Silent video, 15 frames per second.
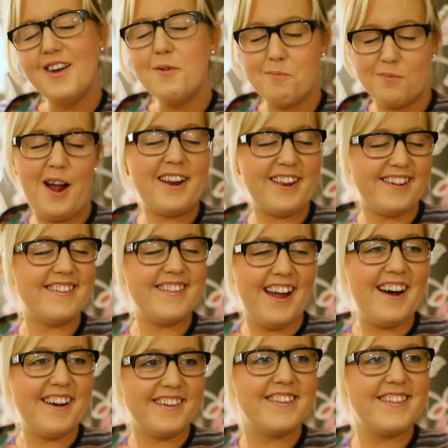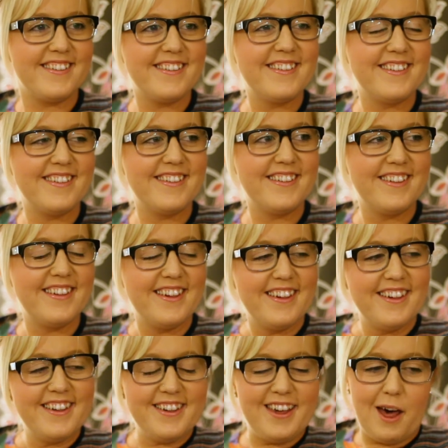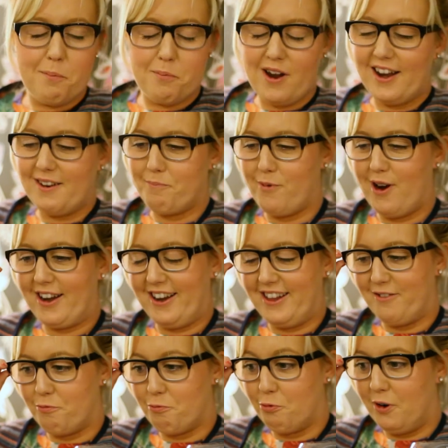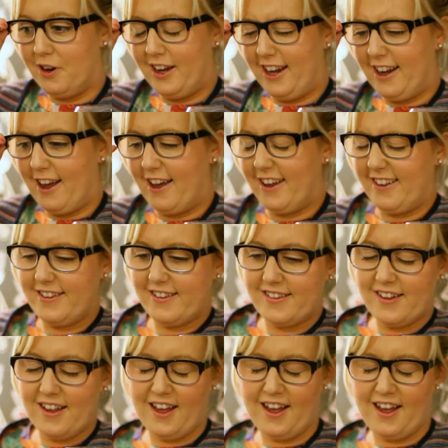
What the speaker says: Bradley's nice. Yeah, Bradley's really nice.